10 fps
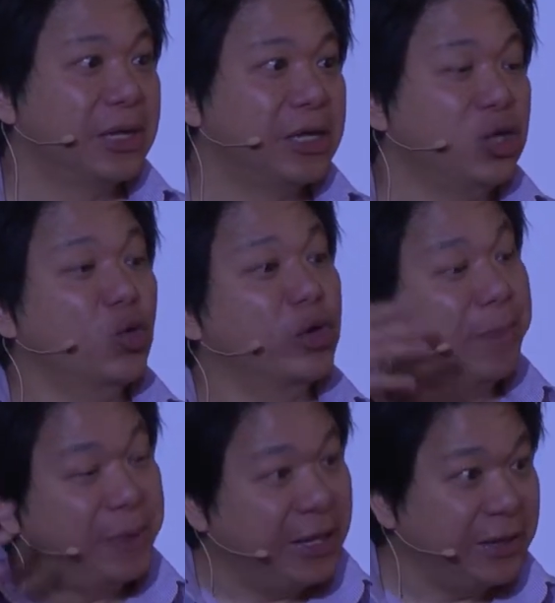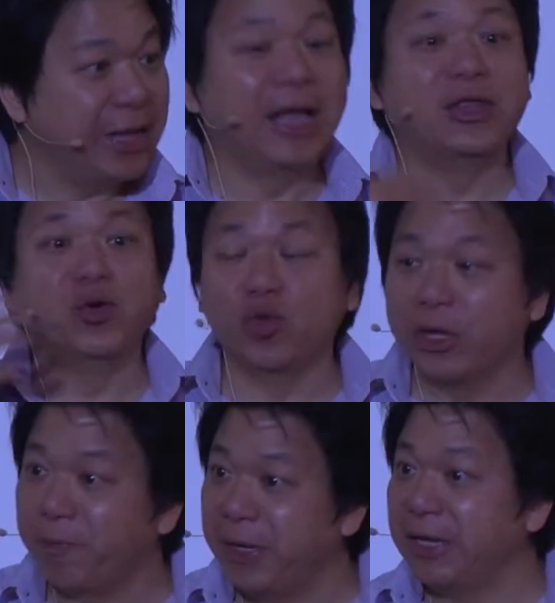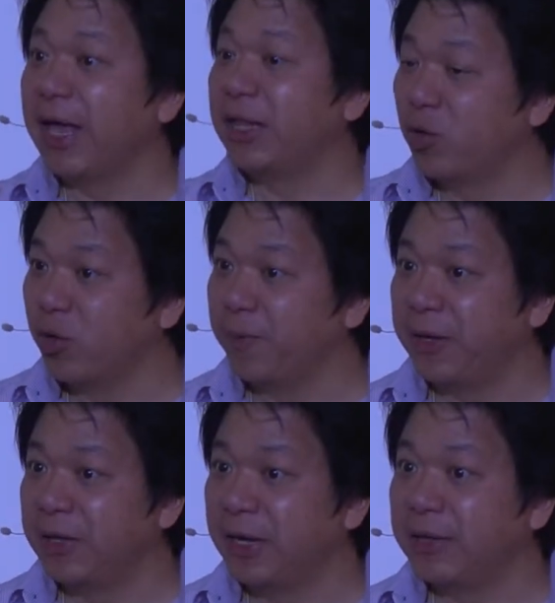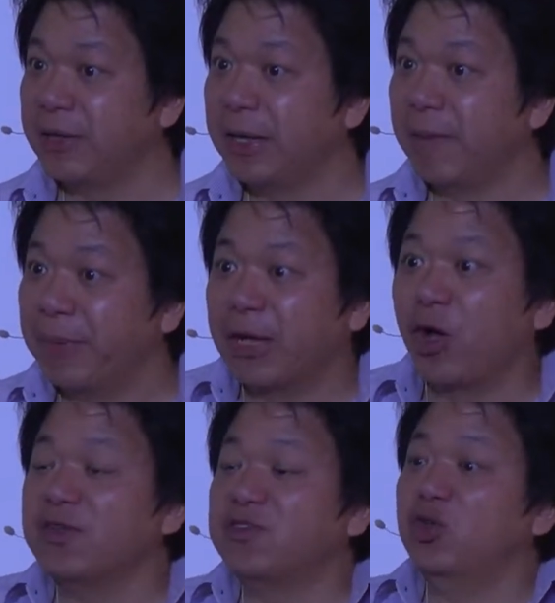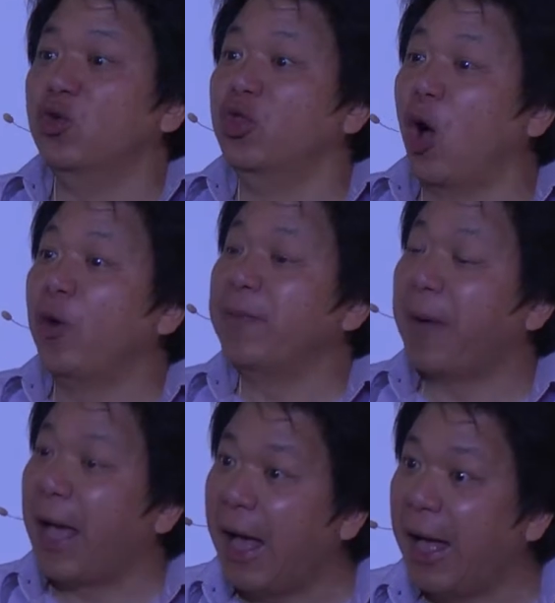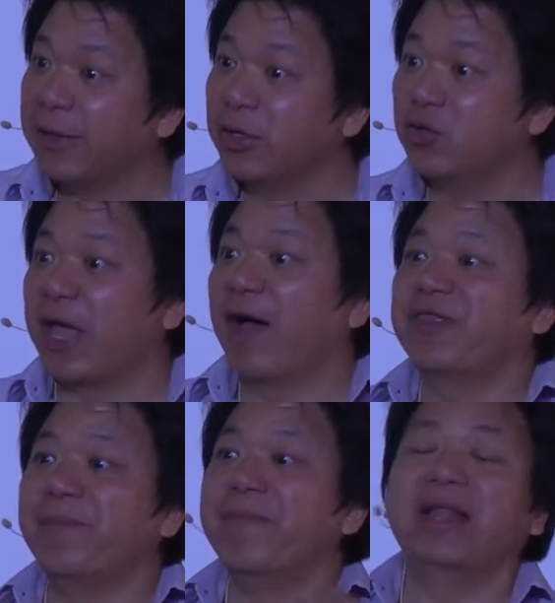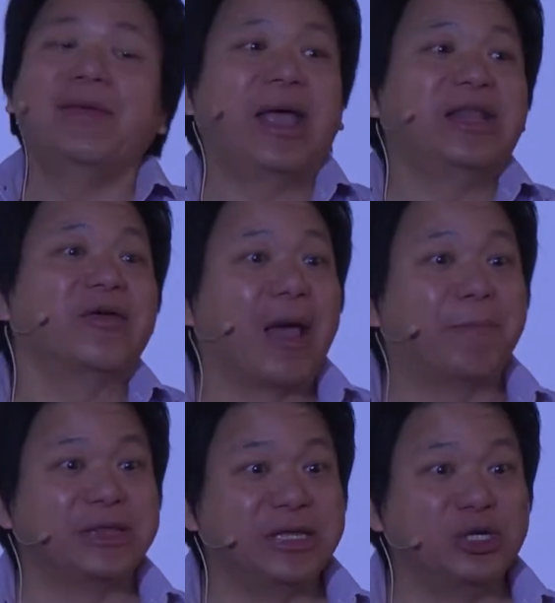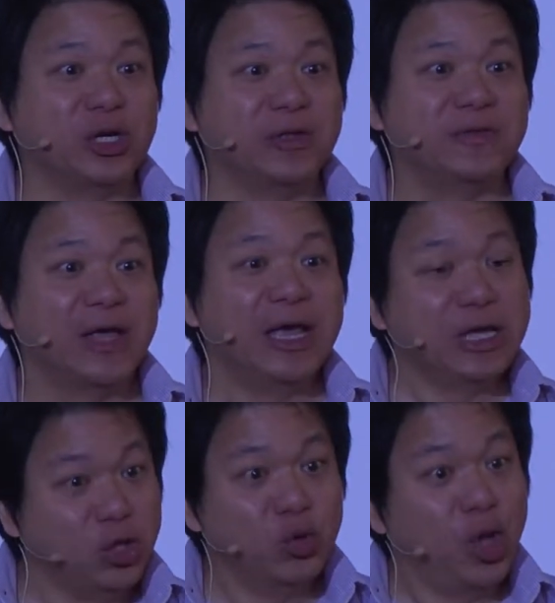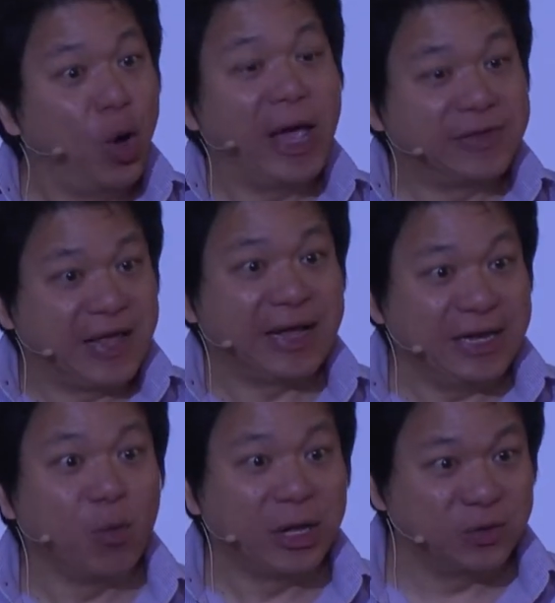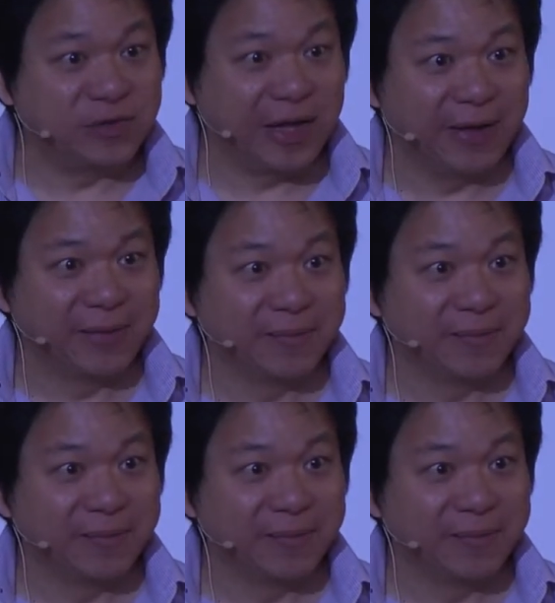You repeat and you repeat and you repeat it because you know it by heart. You see, after many, many repetitions, you know exactly what to say.